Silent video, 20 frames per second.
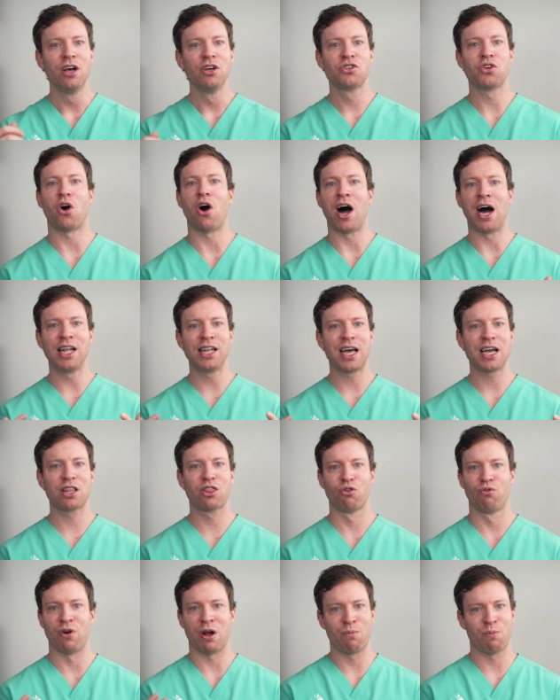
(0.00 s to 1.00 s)
So I like
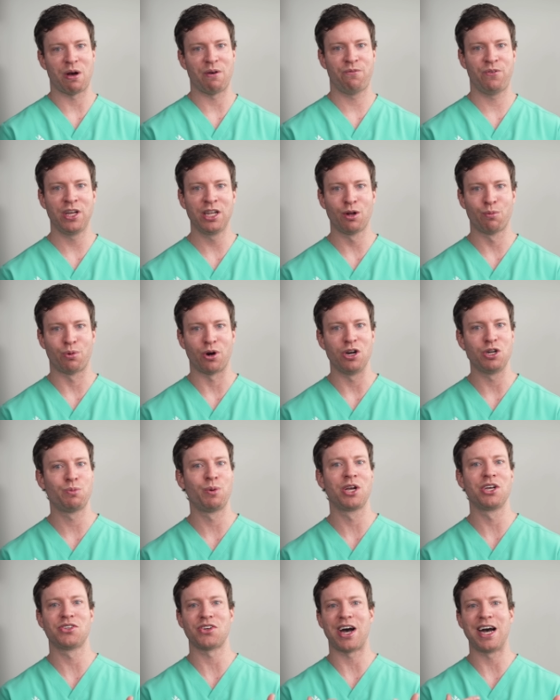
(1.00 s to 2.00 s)
the run by feel approach because